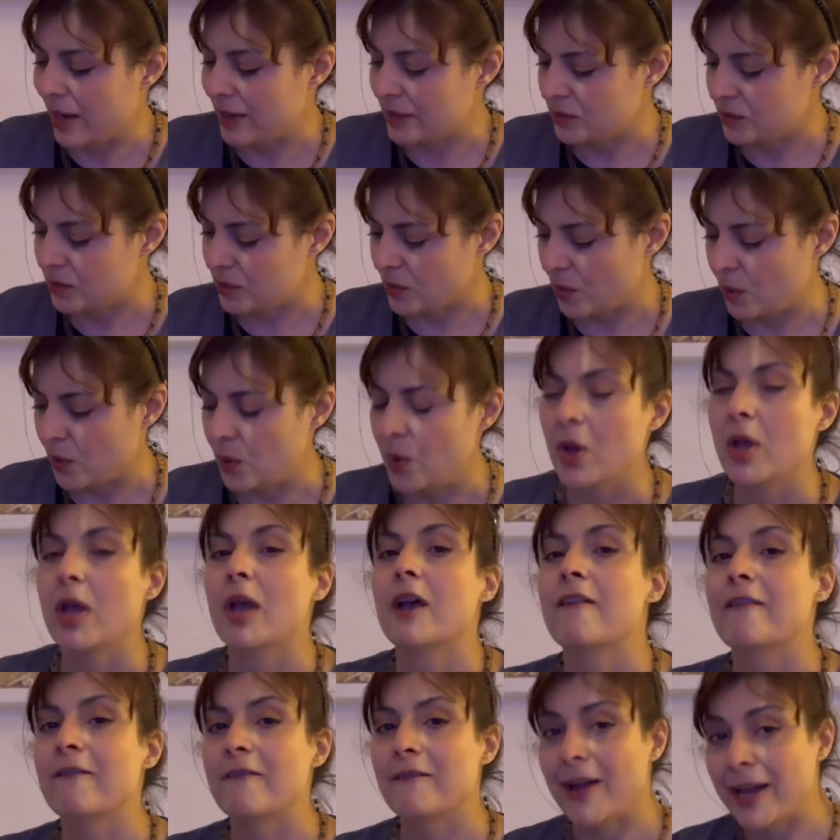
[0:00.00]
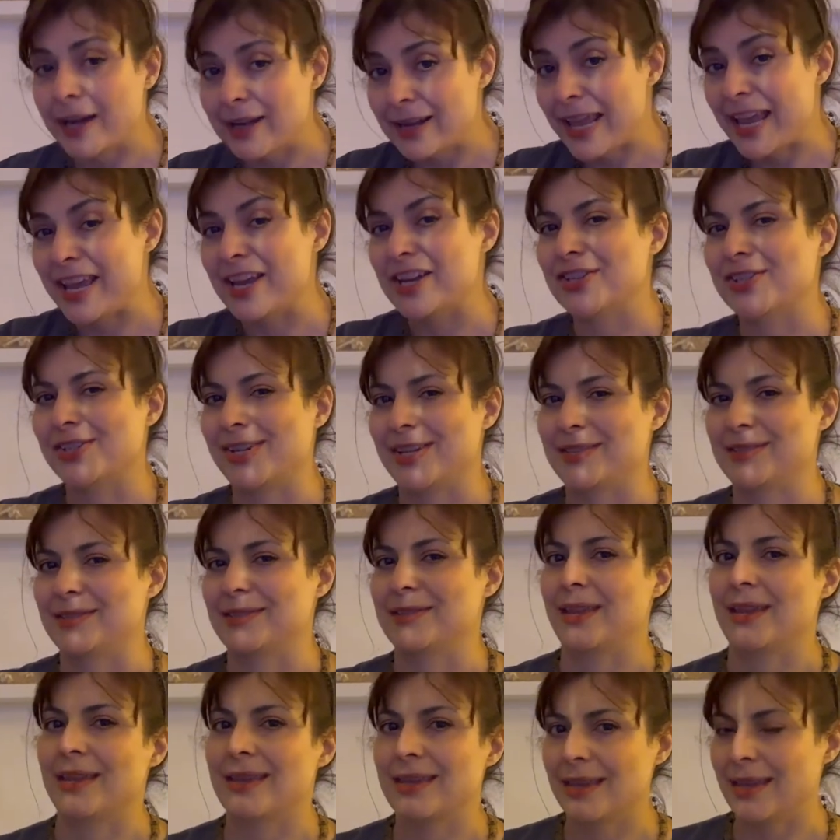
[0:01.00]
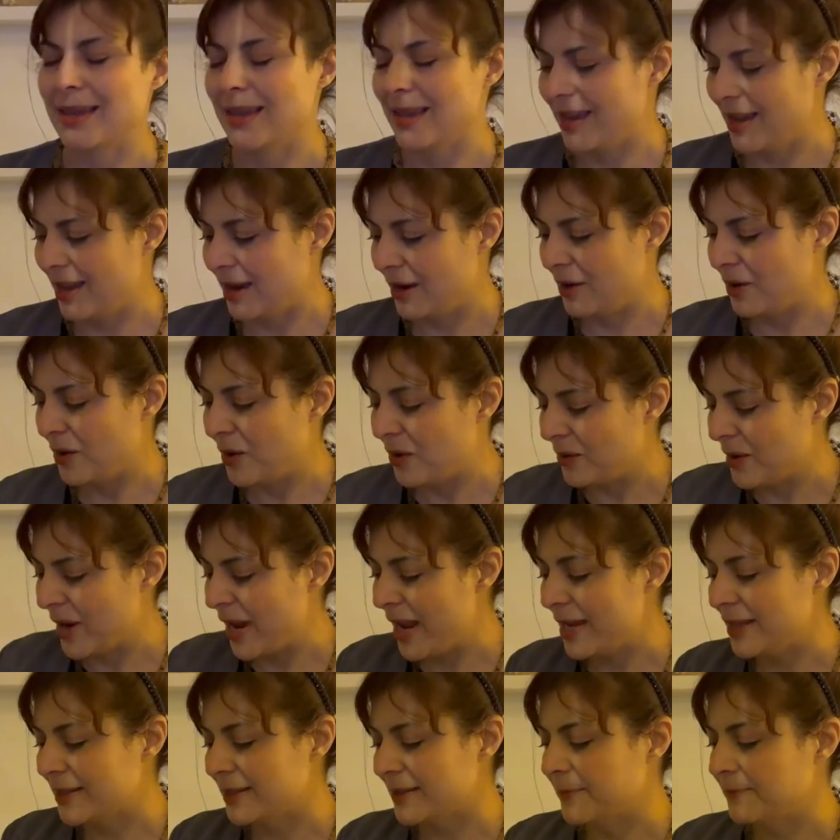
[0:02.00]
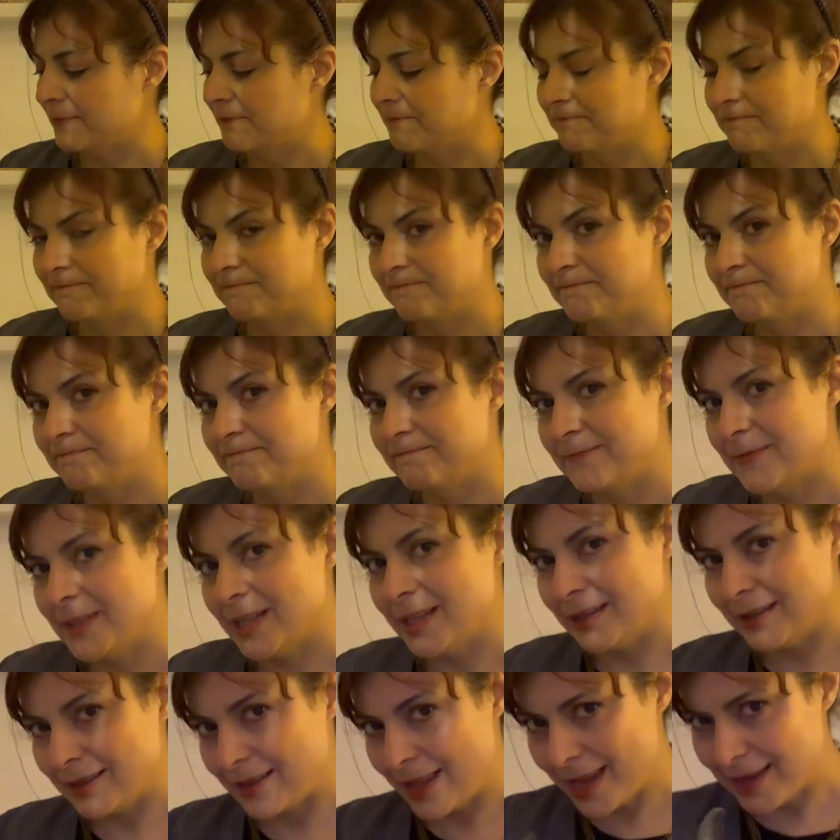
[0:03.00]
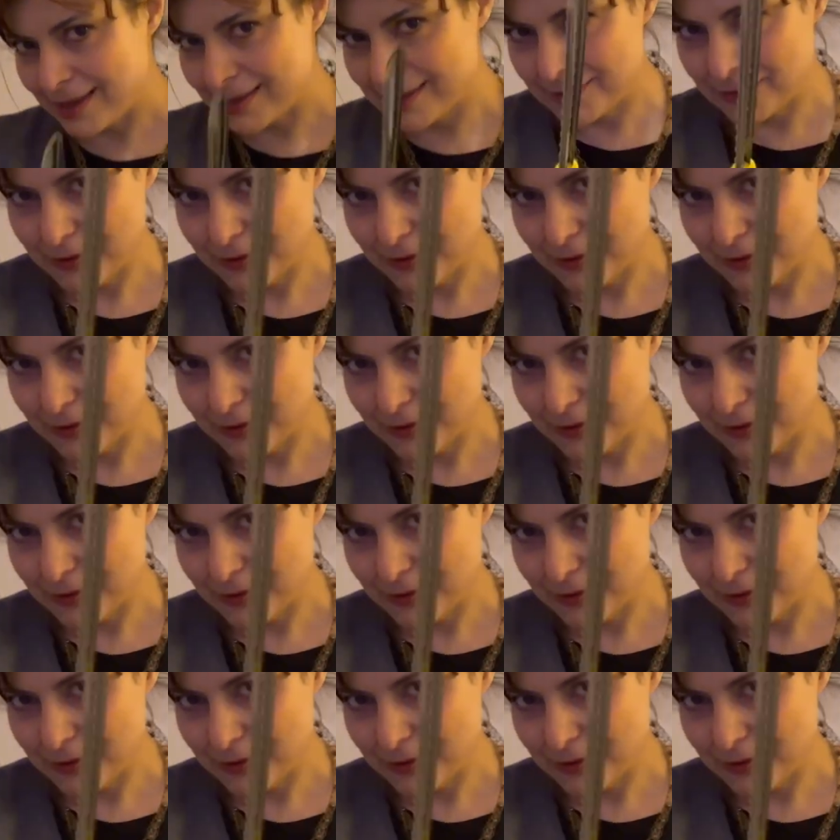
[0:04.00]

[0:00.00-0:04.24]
So variation is the key here, all right? Next